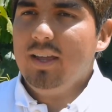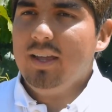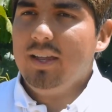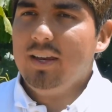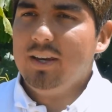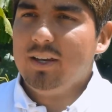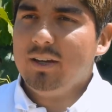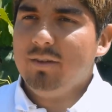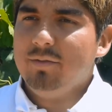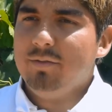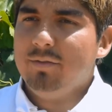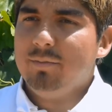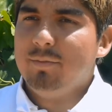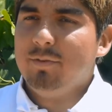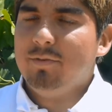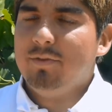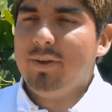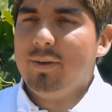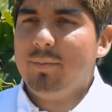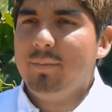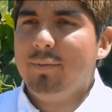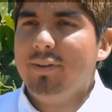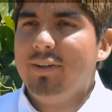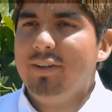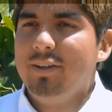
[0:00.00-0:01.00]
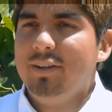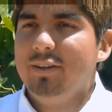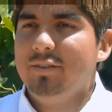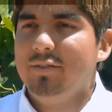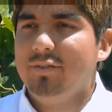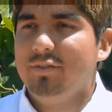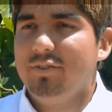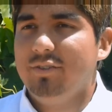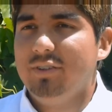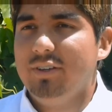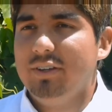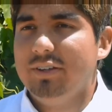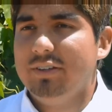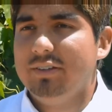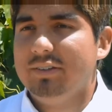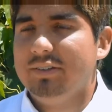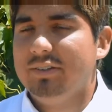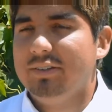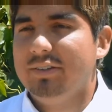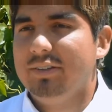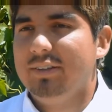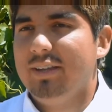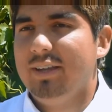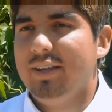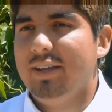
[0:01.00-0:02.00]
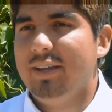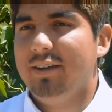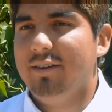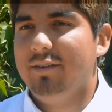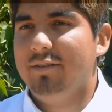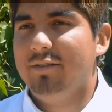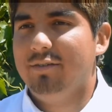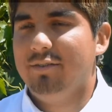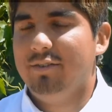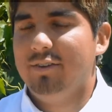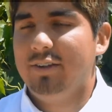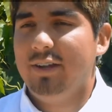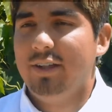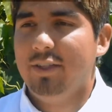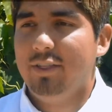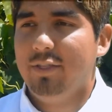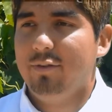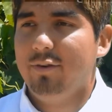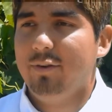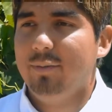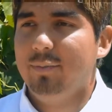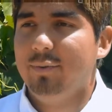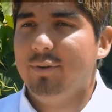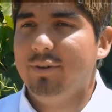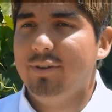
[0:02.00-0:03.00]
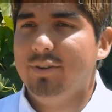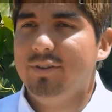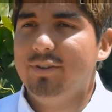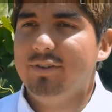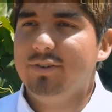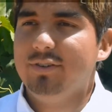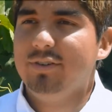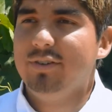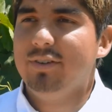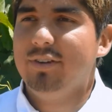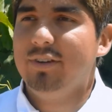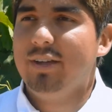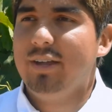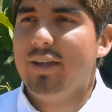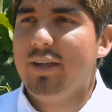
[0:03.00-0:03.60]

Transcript: And I come from a family of six. I have three brothers.